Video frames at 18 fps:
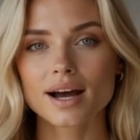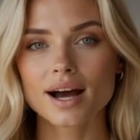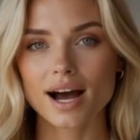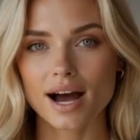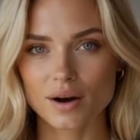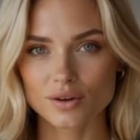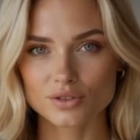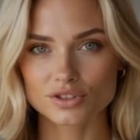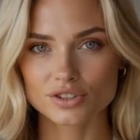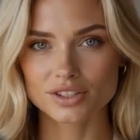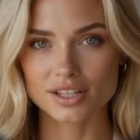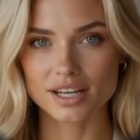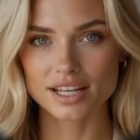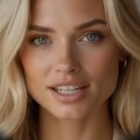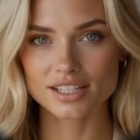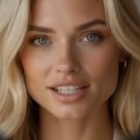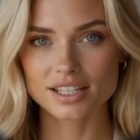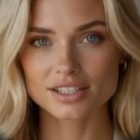How to
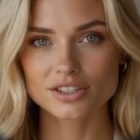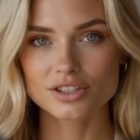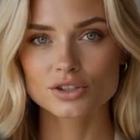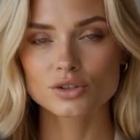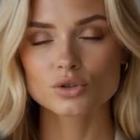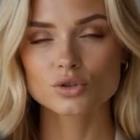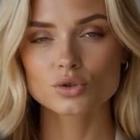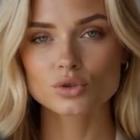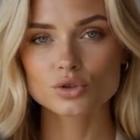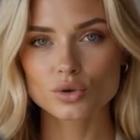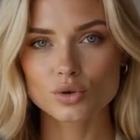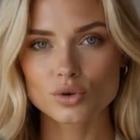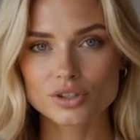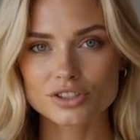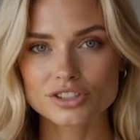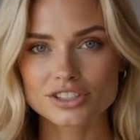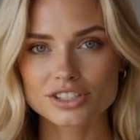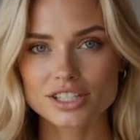link it to
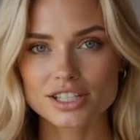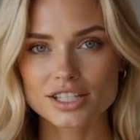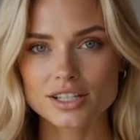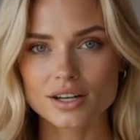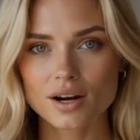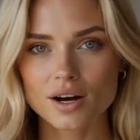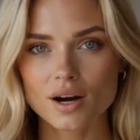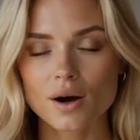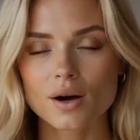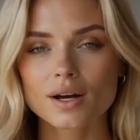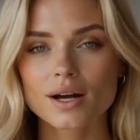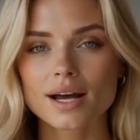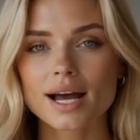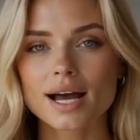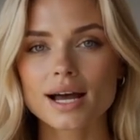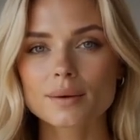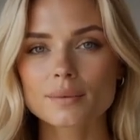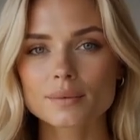your
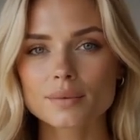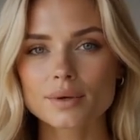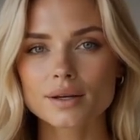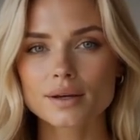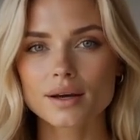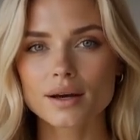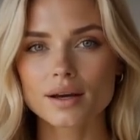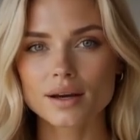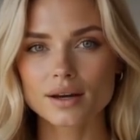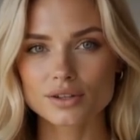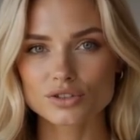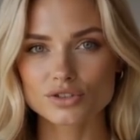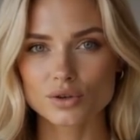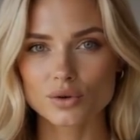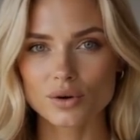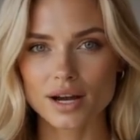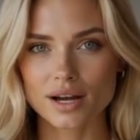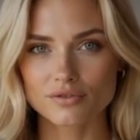CRM
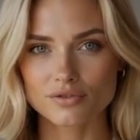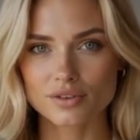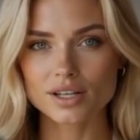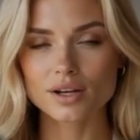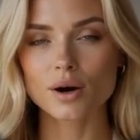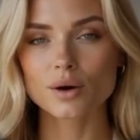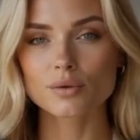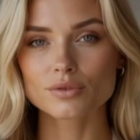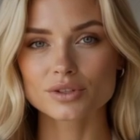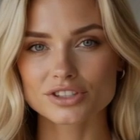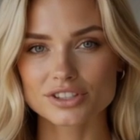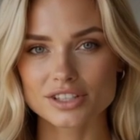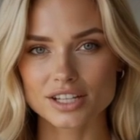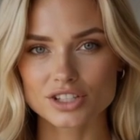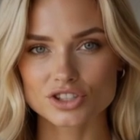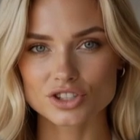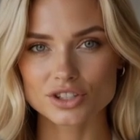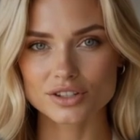so every
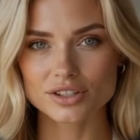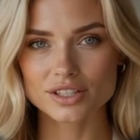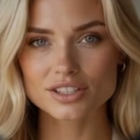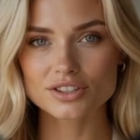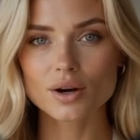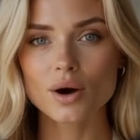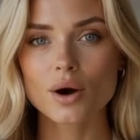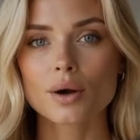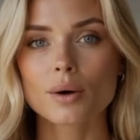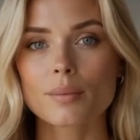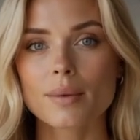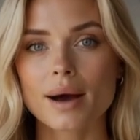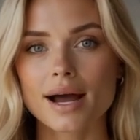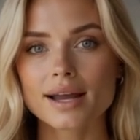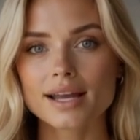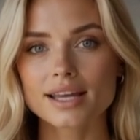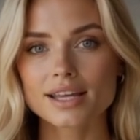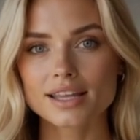conversation is
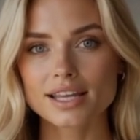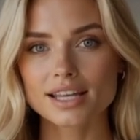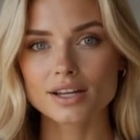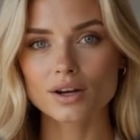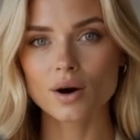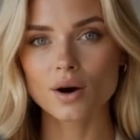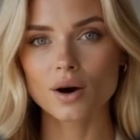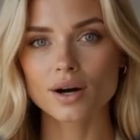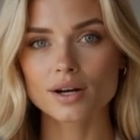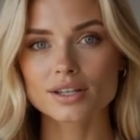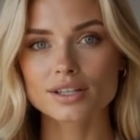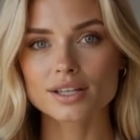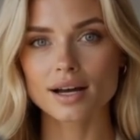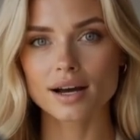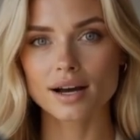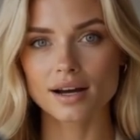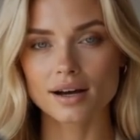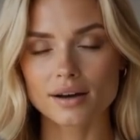automatically logged,
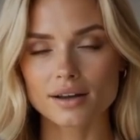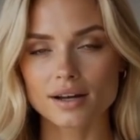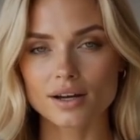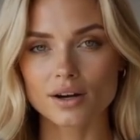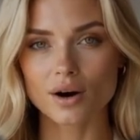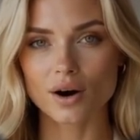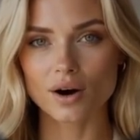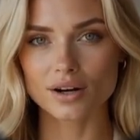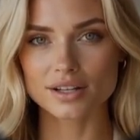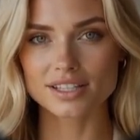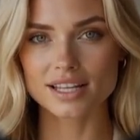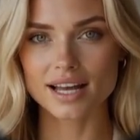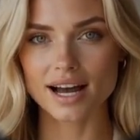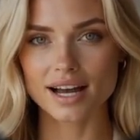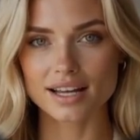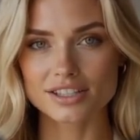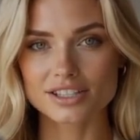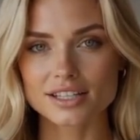the
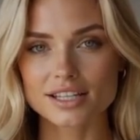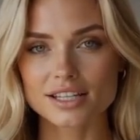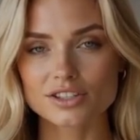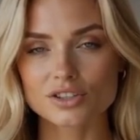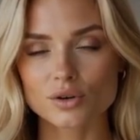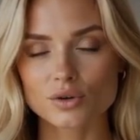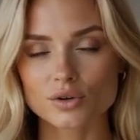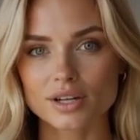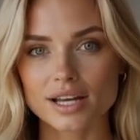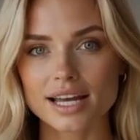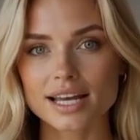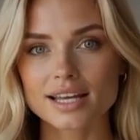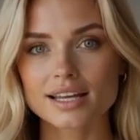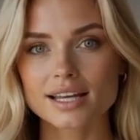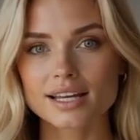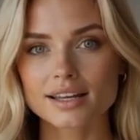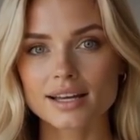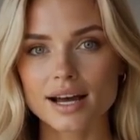contact is
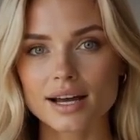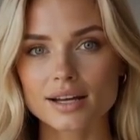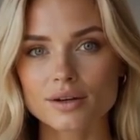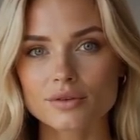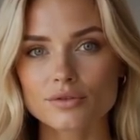created, and a